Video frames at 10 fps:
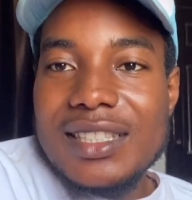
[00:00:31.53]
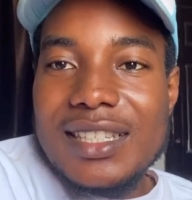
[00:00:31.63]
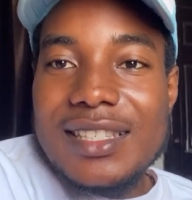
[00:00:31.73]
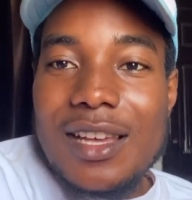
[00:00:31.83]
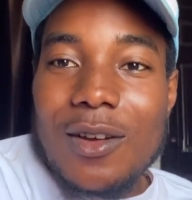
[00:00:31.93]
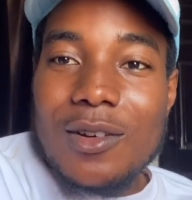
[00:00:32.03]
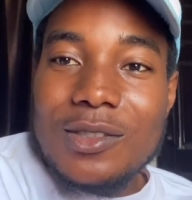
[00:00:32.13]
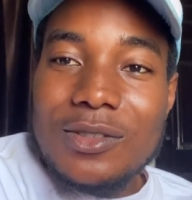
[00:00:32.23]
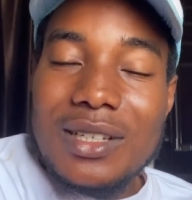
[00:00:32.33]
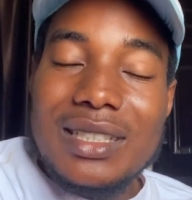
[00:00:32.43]
The second
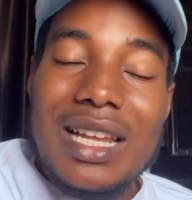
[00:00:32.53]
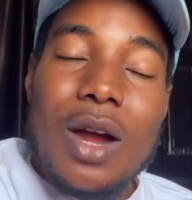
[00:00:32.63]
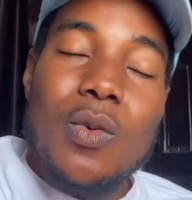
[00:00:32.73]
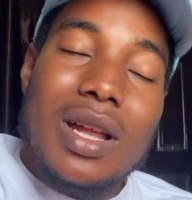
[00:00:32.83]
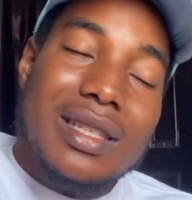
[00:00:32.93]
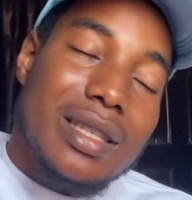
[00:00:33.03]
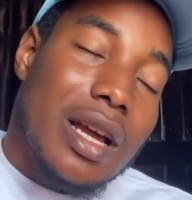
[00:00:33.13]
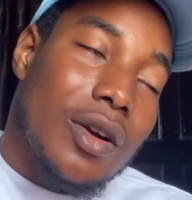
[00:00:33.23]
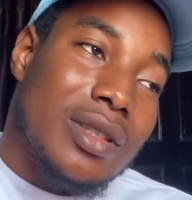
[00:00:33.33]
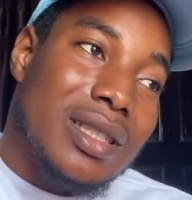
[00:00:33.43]
trade that went
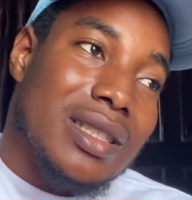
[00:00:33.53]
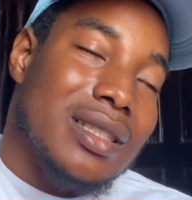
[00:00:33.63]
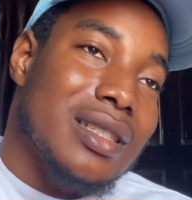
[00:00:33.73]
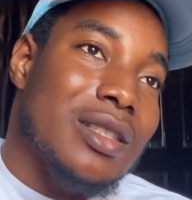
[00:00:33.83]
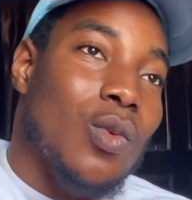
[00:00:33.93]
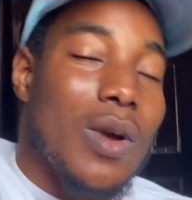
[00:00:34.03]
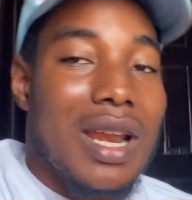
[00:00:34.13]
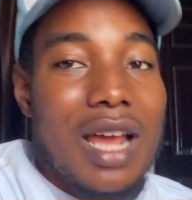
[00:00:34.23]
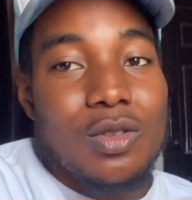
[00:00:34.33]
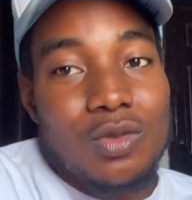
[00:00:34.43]
south is when
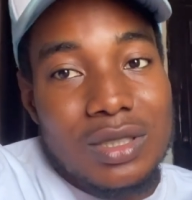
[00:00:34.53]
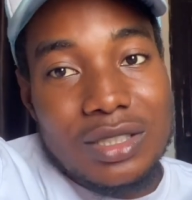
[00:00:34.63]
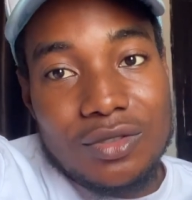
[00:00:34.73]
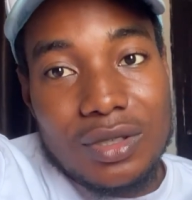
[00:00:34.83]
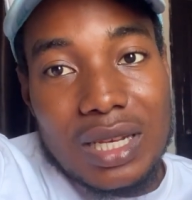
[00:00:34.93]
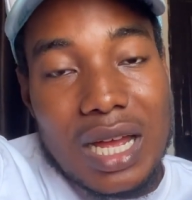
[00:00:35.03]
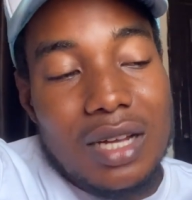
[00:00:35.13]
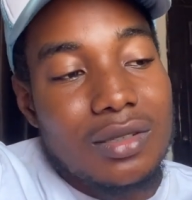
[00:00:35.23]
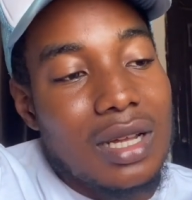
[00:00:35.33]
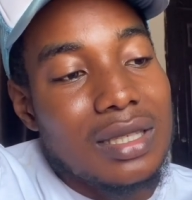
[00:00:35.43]
I took the trade, I
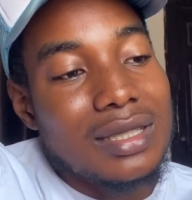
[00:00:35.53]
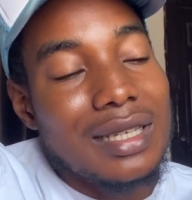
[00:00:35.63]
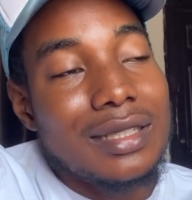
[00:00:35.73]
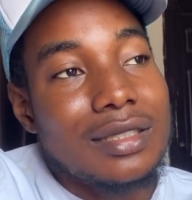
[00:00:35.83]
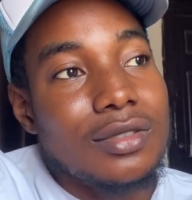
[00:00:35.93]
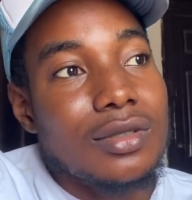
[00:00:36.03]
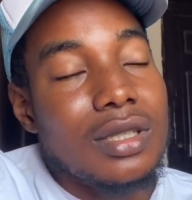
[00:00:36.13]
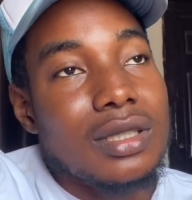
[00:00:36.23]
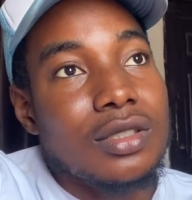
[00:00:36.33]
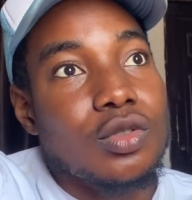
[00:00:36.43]
actually said the
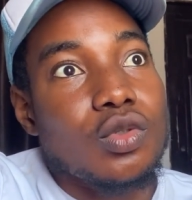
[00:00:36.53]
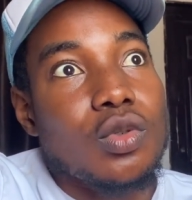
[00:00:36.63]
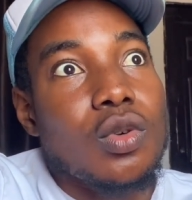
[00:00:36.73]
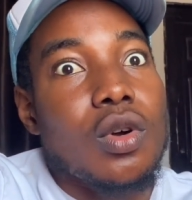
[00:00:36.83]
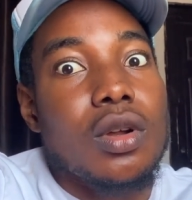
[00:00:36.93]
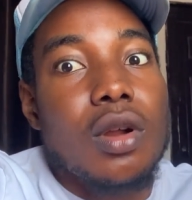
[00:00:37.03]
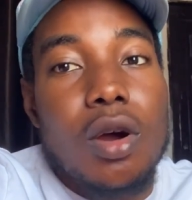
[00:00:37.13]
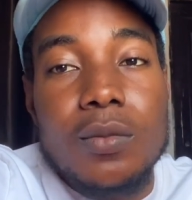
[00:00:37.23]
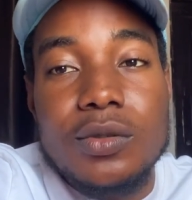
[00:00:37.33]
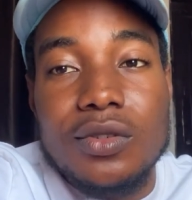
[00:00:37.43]
trade should go on
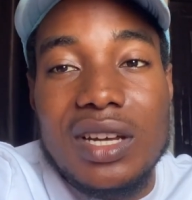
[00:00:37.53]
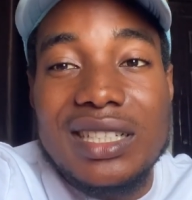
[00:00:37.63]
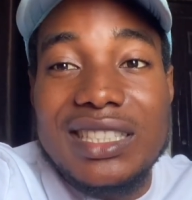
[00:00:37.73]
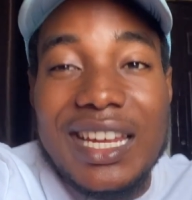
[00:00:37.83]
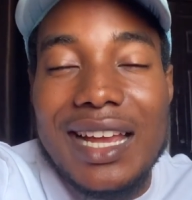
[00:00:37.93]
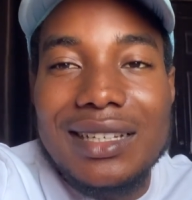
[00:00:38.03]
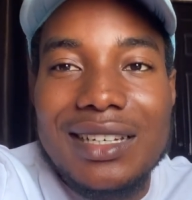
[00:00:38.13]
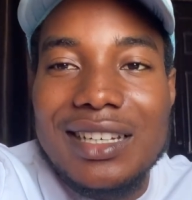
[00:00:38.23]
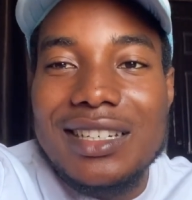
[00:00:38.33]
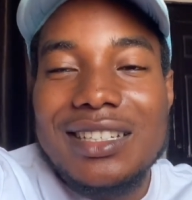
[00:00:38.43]
uptrend. Then
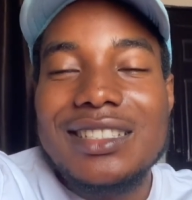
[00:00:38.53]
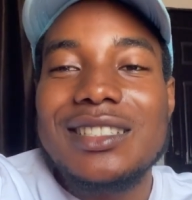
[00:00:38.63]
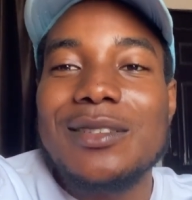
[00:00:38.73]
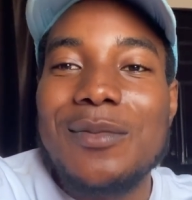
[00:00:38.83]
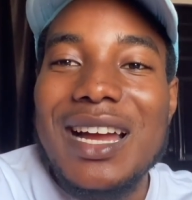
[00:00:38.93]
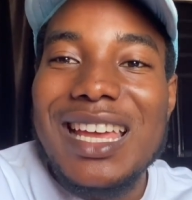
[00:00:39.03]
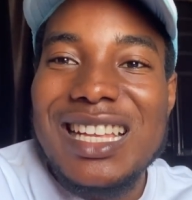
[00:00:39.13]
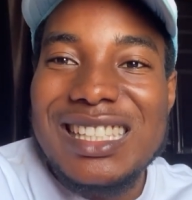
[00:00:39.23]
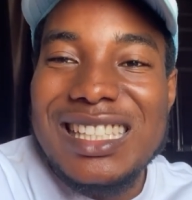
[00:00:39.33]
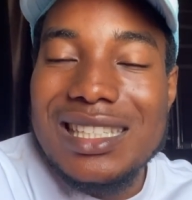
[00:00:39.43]
the
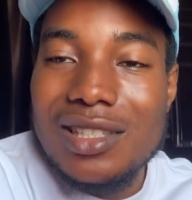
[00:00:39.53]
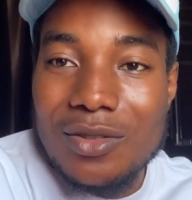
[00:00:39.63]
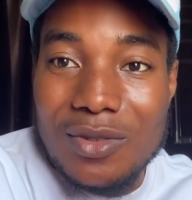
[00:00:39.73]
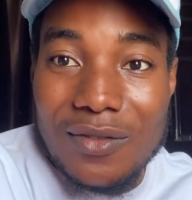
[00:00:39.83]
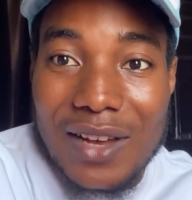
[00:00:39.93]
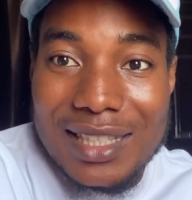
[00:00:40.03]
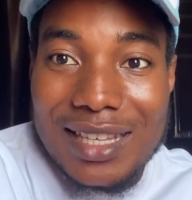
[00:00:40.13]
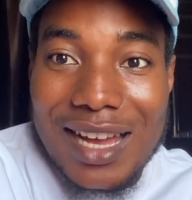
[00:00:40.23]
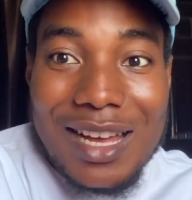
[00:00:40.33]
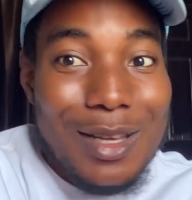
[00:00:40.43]
market hit
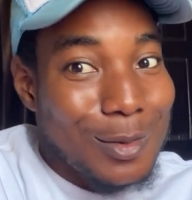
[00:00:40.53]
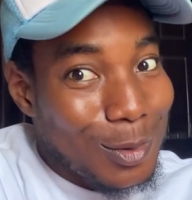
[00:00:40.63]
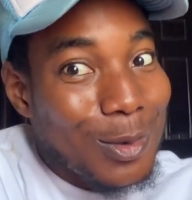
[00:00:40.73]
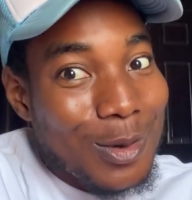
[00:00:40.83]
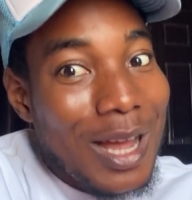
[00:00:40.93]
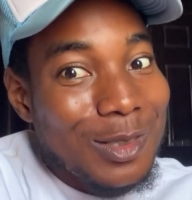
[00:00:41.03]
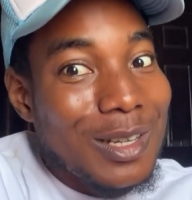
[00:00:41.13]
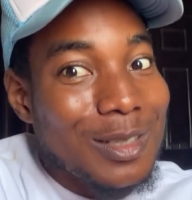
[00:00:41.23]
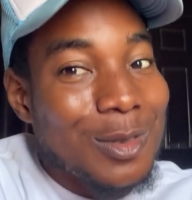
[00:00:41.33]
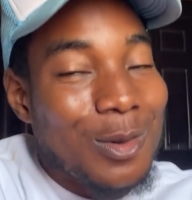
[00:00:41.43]
reversal. So you
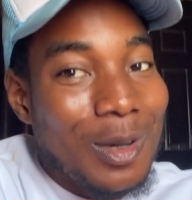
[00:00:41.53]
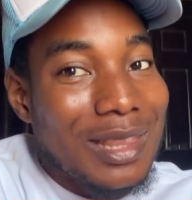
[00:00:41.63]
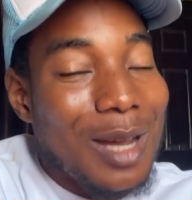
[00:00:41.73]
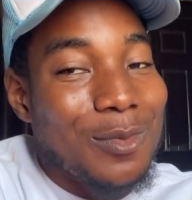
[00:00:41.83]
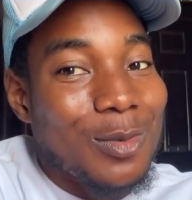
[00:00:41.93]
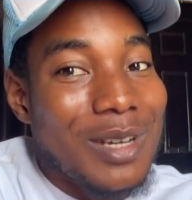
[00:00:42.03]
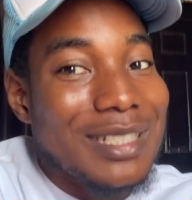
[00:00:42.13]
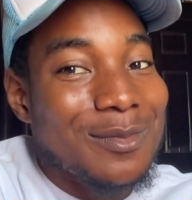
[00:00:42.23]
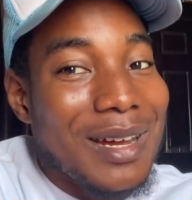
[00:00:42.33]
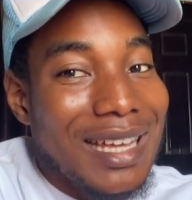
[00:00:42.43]
actually know what happened when
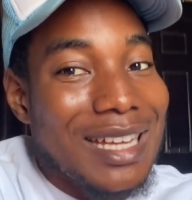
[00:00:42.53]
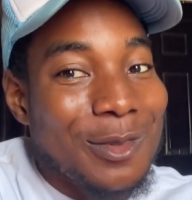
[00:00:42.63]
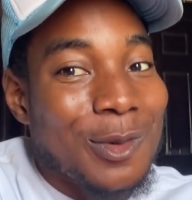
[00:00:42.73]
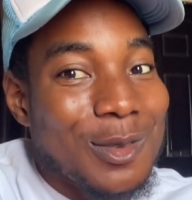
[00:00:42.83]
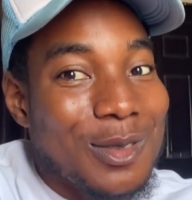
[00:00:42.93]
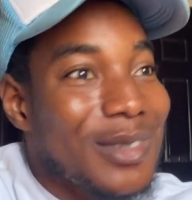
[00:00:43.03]
the market wants to